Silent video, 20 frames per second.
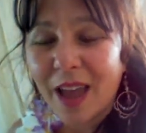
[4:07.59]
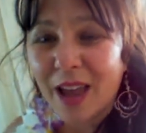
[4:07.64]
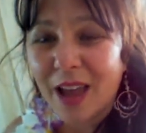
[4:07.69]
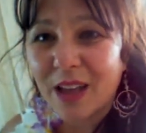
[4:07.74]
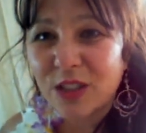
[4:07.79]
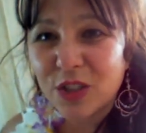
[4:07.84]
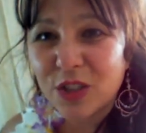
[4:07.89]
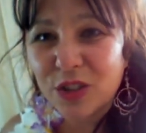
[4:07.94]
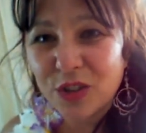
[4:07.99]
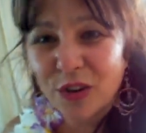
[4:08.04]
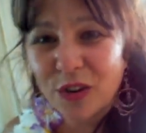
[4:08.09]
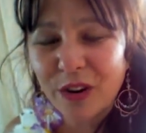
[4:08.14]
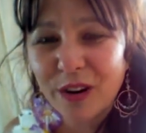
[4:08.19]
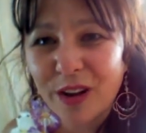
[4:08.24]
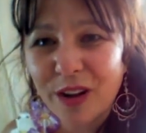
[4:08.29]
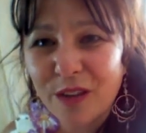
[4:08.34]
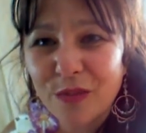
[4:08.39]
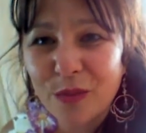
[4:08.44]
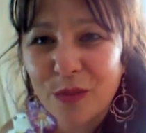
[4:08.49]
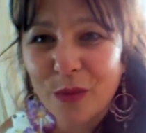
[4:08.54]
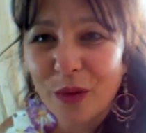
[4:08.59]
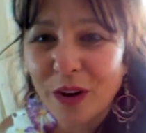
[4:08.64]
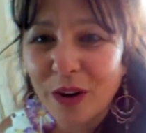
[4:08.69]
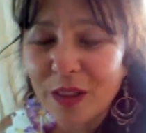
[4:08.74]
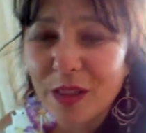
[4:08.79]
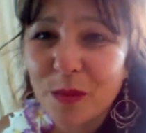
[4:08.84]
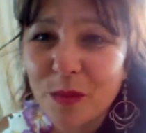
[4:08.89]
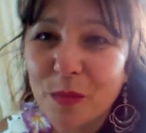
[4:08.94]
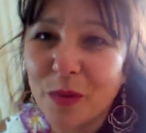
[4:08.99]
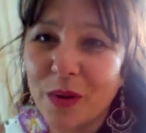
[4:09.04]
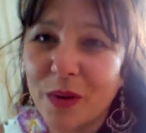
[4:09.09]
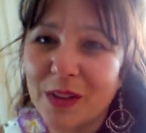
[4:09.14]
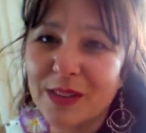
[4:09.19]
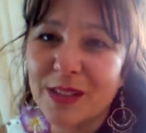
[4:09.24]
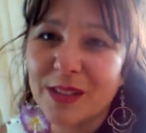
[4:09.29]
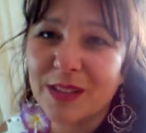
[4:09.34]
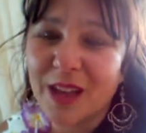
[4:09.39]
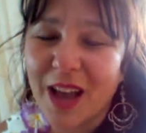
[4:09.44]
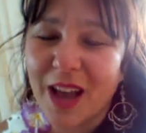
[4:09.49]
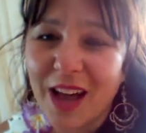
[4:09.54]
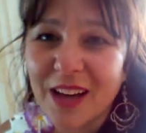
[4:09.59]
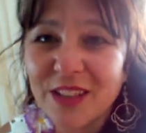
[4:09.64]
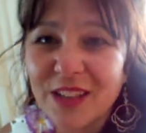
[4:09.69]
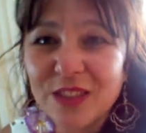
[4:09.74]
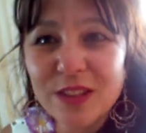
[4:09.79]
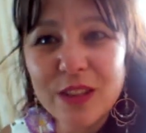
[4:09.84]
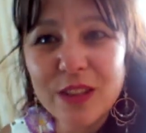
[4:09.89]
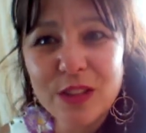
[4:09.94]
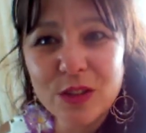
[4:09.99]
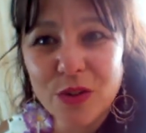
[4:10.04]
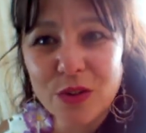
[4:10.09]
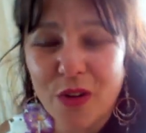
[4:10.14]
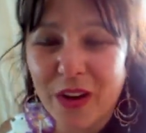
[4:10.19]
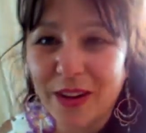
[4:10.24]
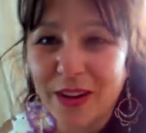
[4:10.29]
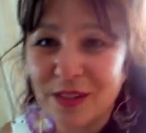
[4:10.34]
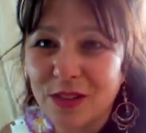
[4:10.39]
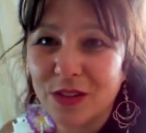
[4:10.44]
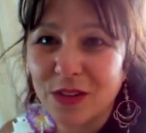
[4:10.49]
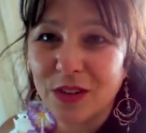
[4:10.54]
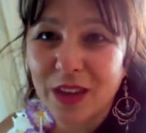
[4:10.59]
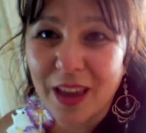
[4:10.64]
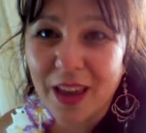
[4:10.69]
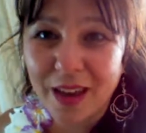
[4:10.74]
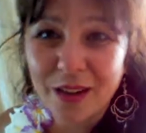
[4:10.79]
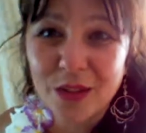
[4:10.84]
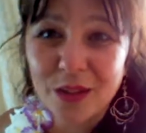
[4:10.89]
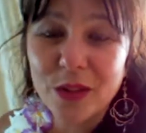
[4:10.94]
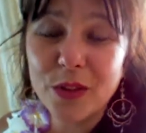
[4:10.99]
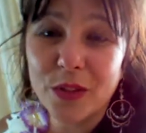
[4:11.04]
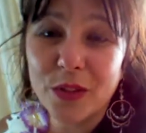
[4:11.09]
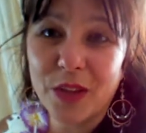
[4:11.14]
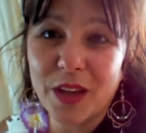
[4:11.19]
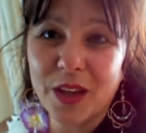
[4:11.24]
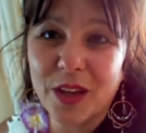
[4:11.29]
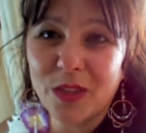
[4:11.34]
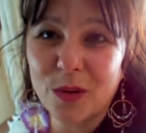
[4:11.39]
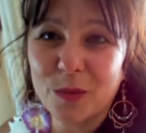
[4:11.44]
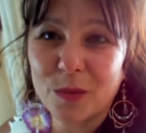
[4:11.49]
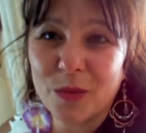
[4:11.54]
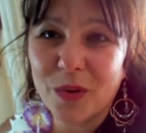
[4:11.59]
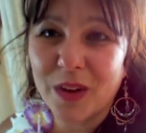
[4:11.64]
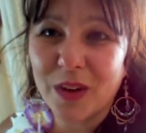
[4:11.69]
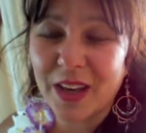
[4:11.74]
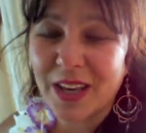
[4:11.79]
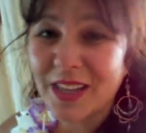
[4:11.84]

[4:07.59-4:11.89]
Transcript: and sure enough, one of the boys is actually trying to kill the other boy.